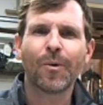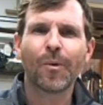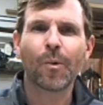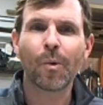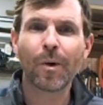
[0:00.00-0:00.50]

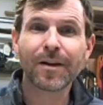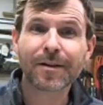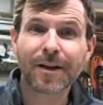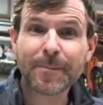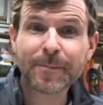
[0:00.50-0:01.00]

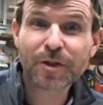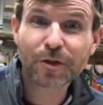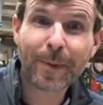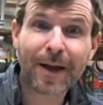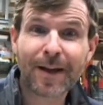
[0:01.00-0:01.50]
Welcome
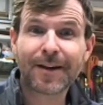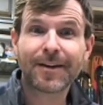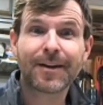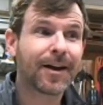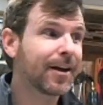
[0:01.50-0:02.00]
to
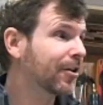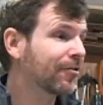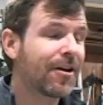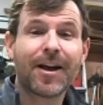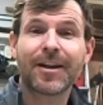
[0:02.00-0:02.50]
my
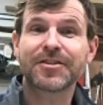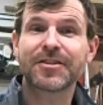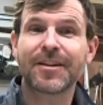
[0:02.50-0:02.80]
garage,